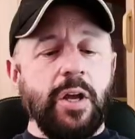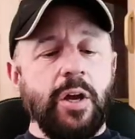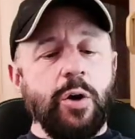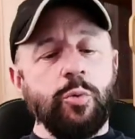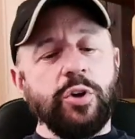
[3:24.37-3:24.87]

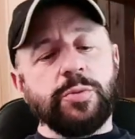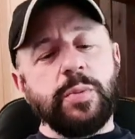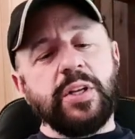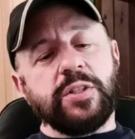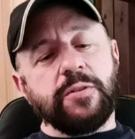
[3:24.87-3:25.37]
which
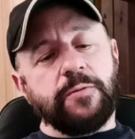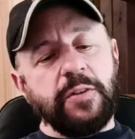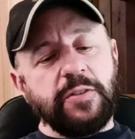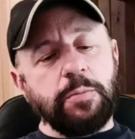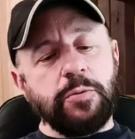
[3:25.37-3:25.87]
means
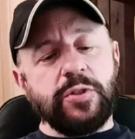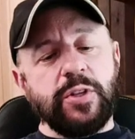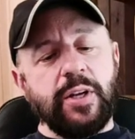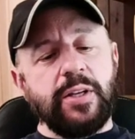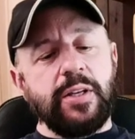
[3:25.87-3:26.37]

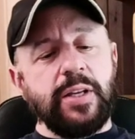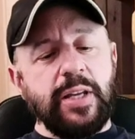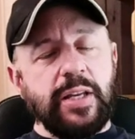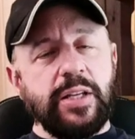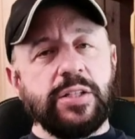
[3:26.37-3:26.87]
50%
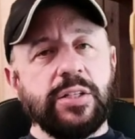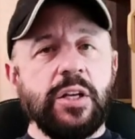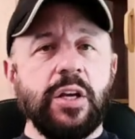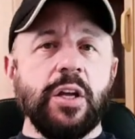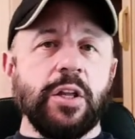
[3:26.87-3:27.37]
needs,
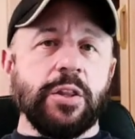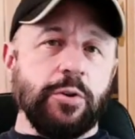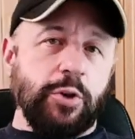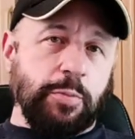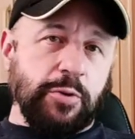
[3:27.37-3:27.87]

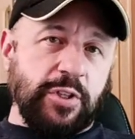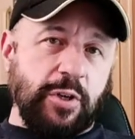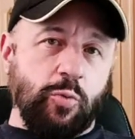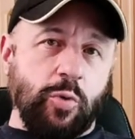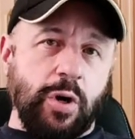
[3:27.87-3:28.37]

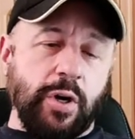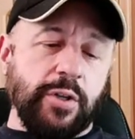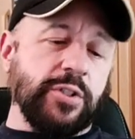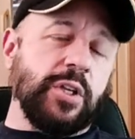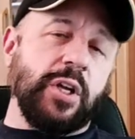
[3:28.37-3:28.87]
30%
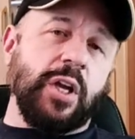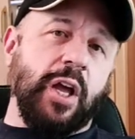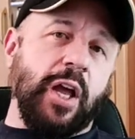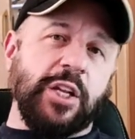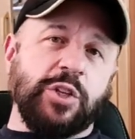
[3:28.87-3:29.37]
wants,
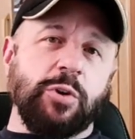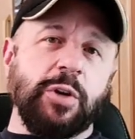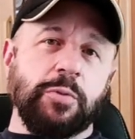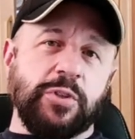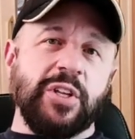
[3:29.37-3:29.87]
and
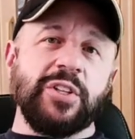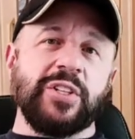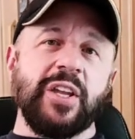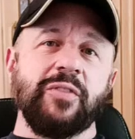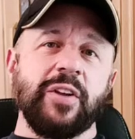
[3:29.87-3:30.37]
20%
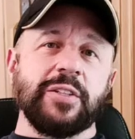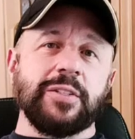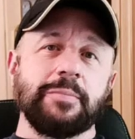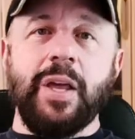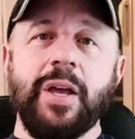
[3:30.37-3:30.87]

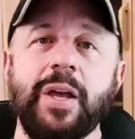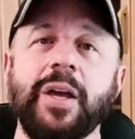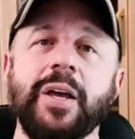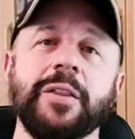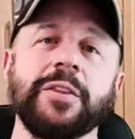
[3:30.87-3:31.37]
savings.
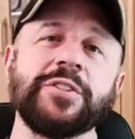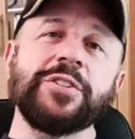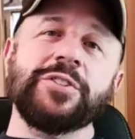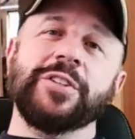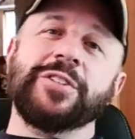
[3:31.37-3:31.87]
This
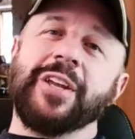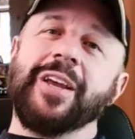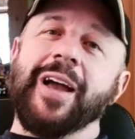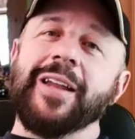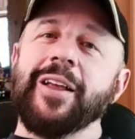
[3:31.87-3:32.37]
is just a
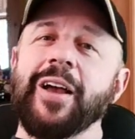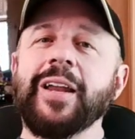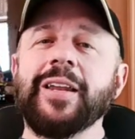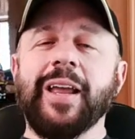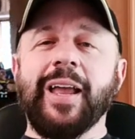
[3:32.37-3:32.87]

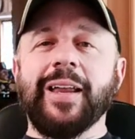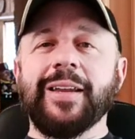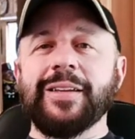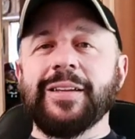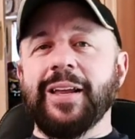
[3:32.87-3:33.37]
guideline,
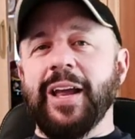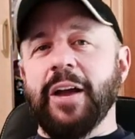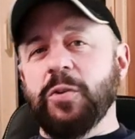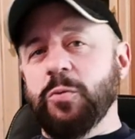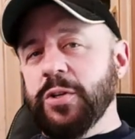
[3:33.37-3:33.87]
and
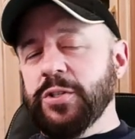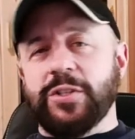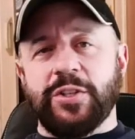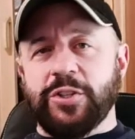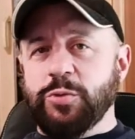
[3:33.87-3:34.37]
everyone's
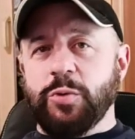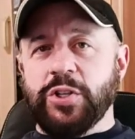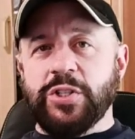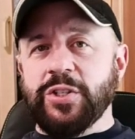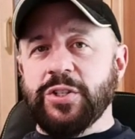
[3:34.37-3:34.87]

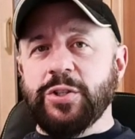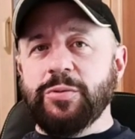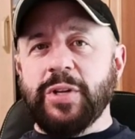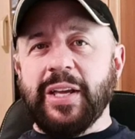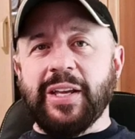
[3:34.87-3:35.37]
situation is
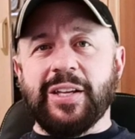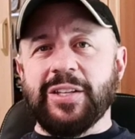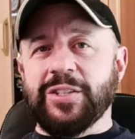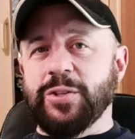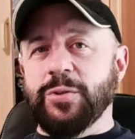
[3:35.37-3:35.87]
unique,
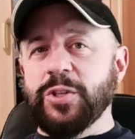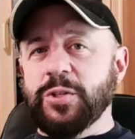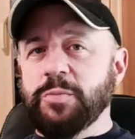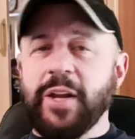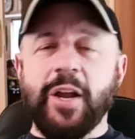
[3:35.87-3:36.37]
so
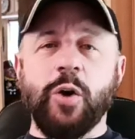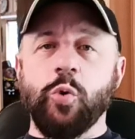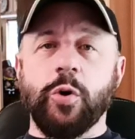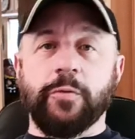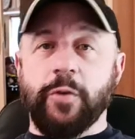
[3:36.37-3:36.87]
this may not
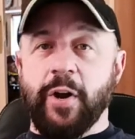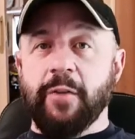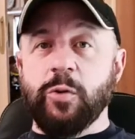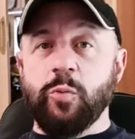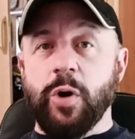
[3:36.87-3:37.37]
work for
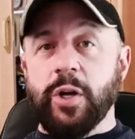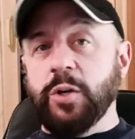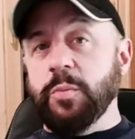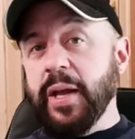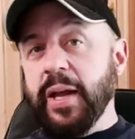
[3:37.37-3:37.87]
everyone.
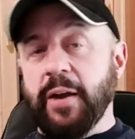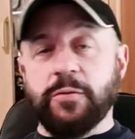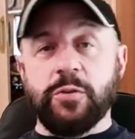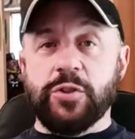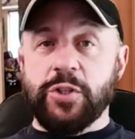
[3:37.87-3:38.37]
You may have
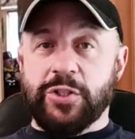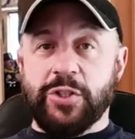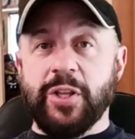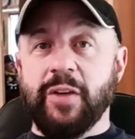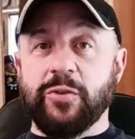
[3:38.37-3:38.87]
to adjust the
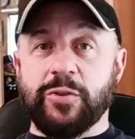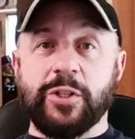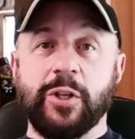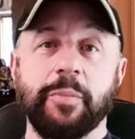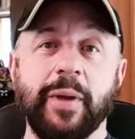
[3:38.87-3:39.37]
levels a
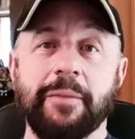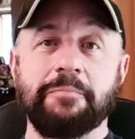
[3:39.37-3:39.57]
little bit.